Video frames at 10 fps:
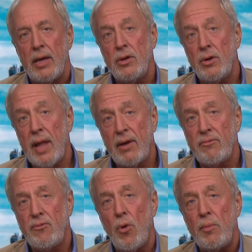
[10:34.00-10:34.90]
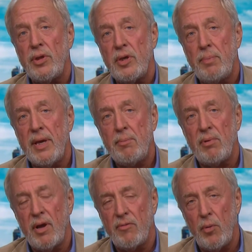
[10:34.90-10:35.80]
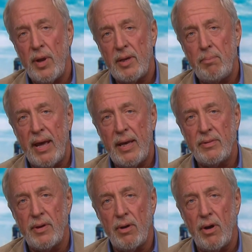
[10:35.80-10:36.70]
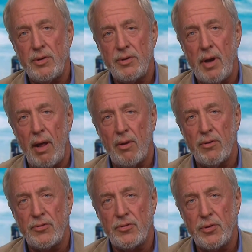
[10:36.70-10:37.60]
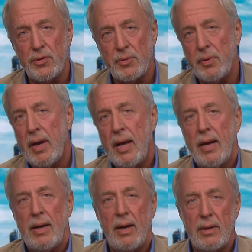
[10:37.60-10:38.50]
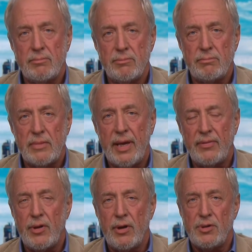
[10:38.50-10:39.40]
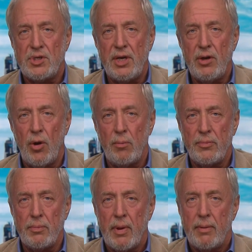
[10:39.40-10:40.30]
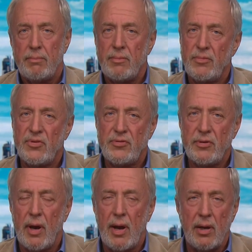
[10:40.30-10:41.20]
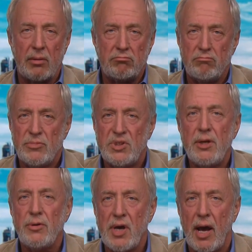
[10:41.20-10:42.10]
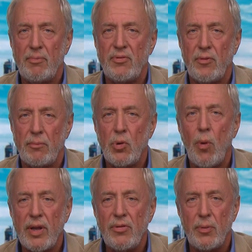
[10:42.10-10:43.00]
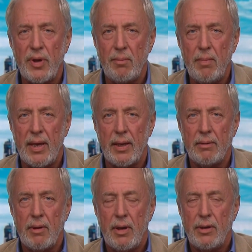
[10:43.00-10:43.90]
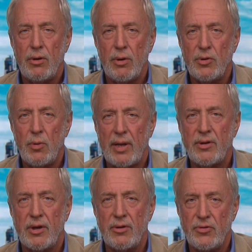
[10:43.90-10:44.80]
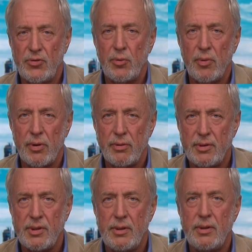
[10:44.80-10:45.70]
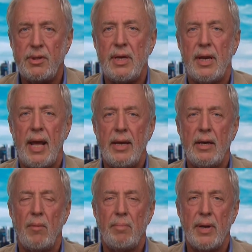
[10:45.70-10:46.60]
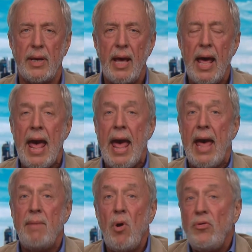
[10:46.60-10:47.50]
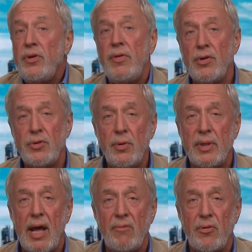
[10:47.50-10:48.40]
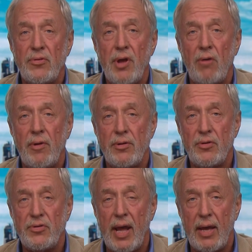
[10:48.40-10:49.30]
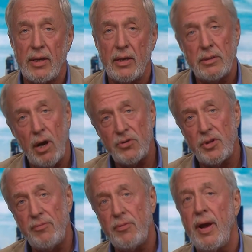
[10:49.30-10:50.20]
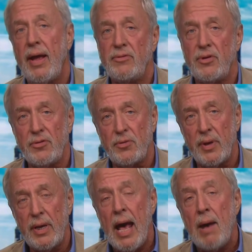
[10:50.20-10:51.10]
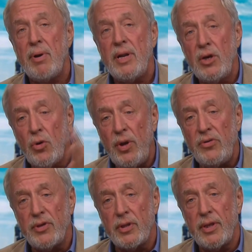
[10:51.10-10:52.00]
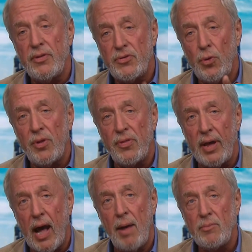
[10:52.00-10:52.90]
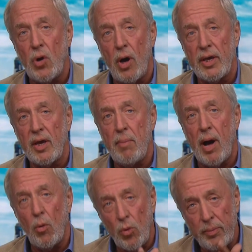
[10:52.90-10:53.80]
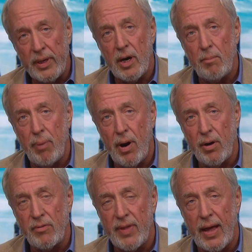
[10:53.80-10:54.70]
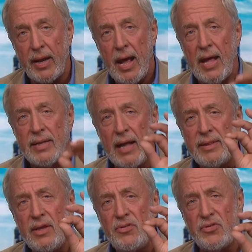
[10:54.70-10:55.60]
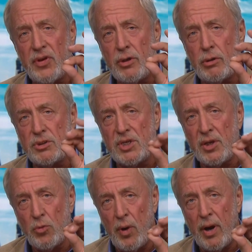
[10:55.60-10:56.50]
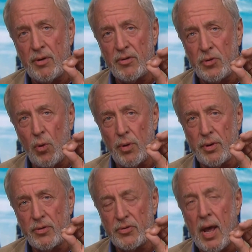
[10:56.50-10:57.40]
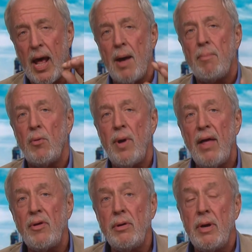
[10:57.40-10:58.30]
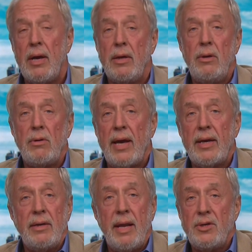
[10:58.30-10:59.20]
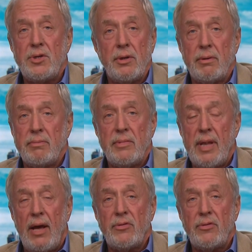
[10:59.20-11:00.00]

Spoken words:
You know, like 4 million people have already paid their $100 to get their genotypes from 23andMe, you know, a direct-to-consumer DNA company. And mostly they're doing that for self-understanding, largely for ancestry. But increasingly, the sort of thing I'm talking about will become part of that. Not these single gene rare disorders, but rather, you know, like in Nature a